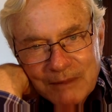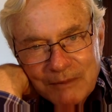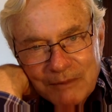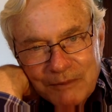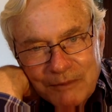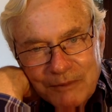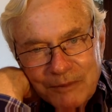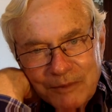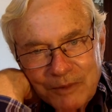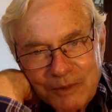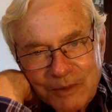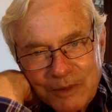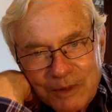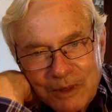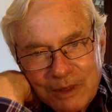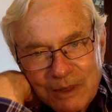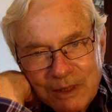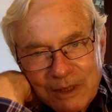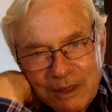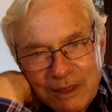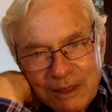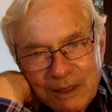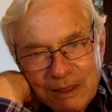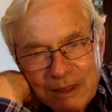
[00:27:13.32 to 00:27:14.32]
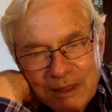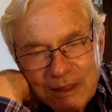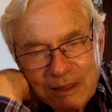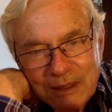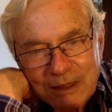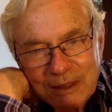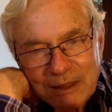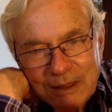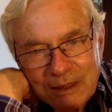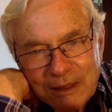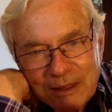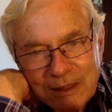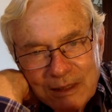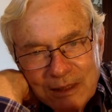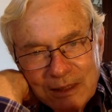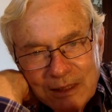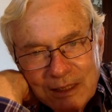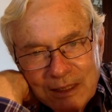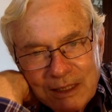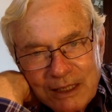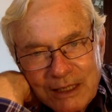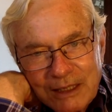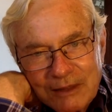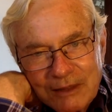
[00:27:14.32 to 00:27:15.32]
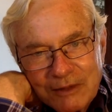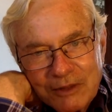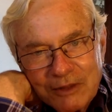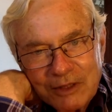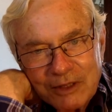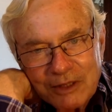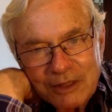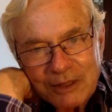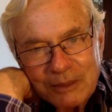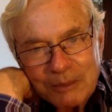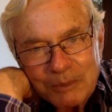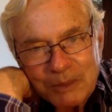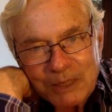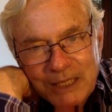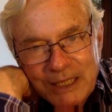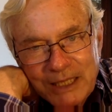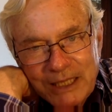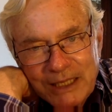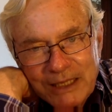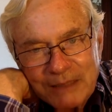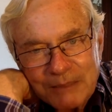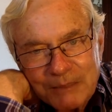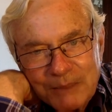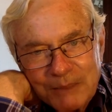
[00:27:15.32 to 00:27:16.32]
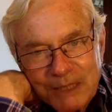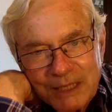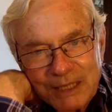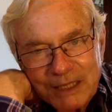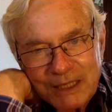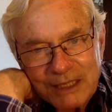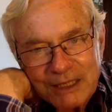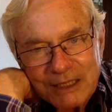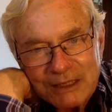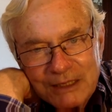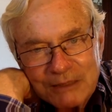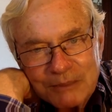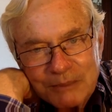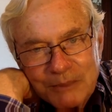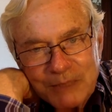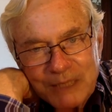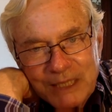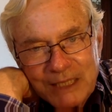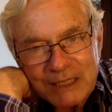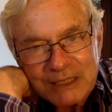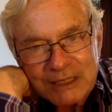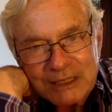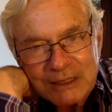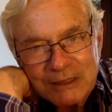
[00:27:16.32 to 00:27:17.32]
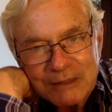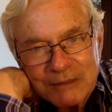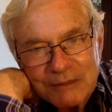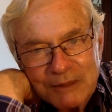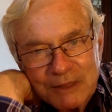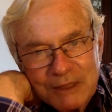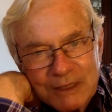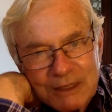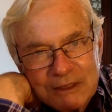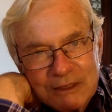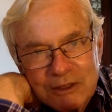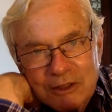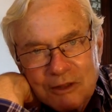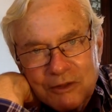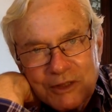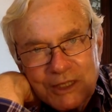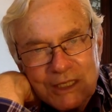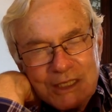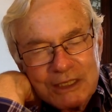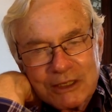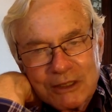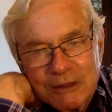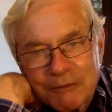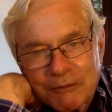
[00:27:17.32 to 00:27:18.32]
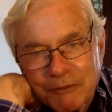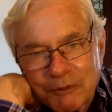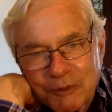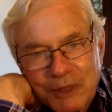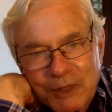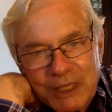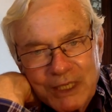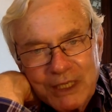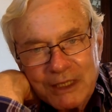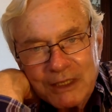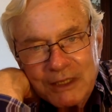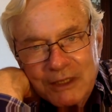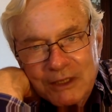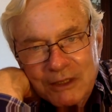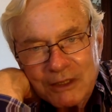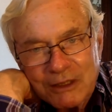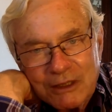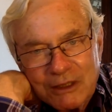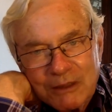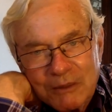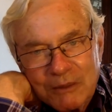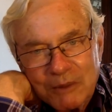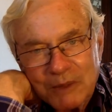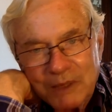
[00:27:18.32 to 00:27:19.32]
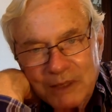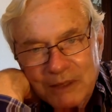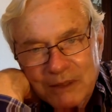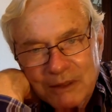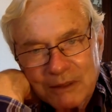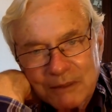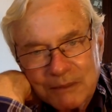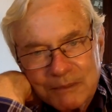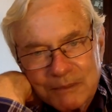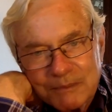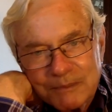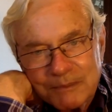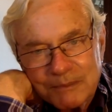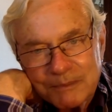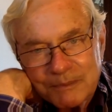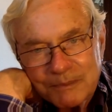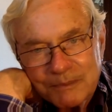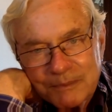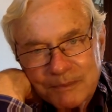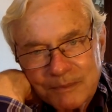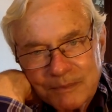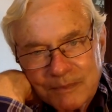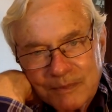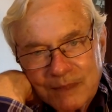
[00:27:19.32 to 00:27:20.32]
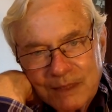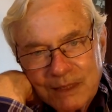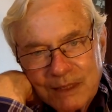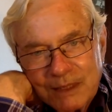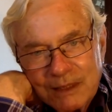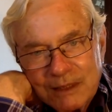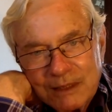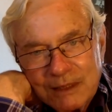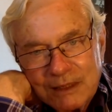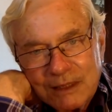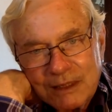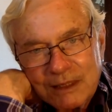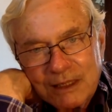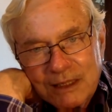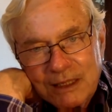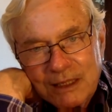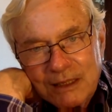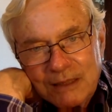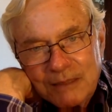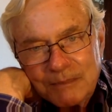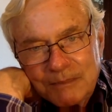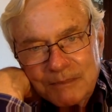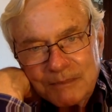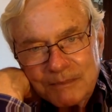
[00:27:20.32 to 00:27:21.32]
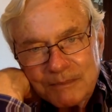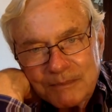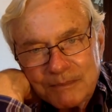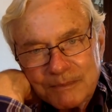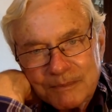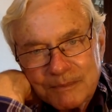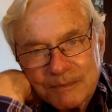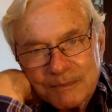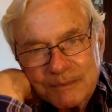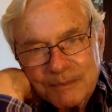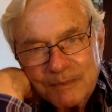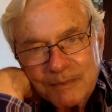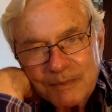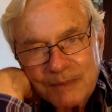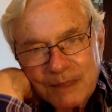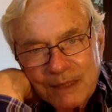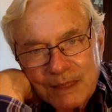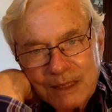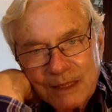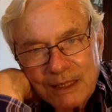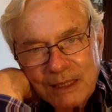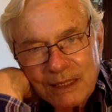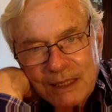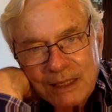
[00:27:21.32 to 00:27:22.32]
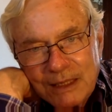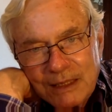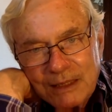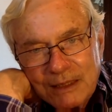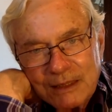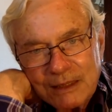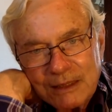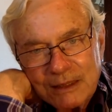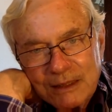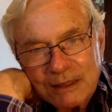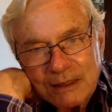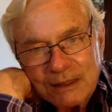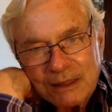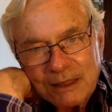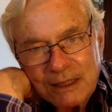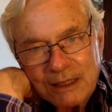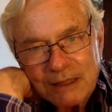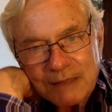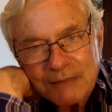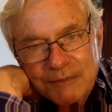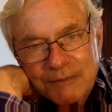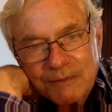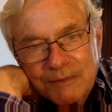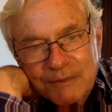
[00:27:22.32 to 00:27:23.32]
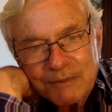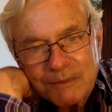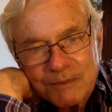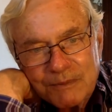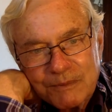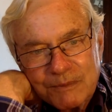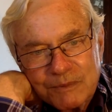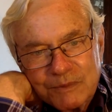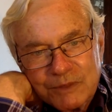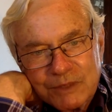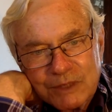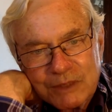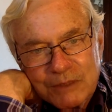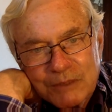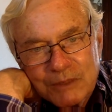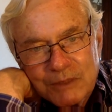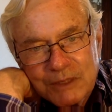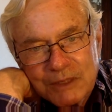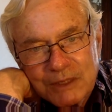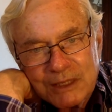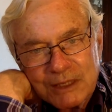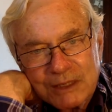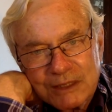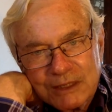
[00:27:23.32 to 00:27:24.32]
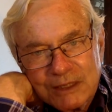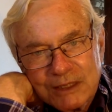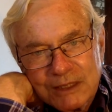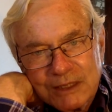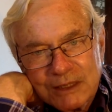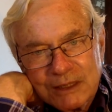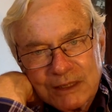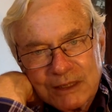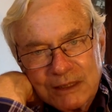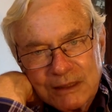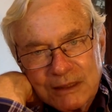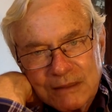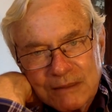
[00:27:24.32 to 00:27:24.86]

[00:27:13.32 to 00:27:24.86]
for the health of the planet by this massive. So these are free, and you're all welcome to come. And if someone doesn't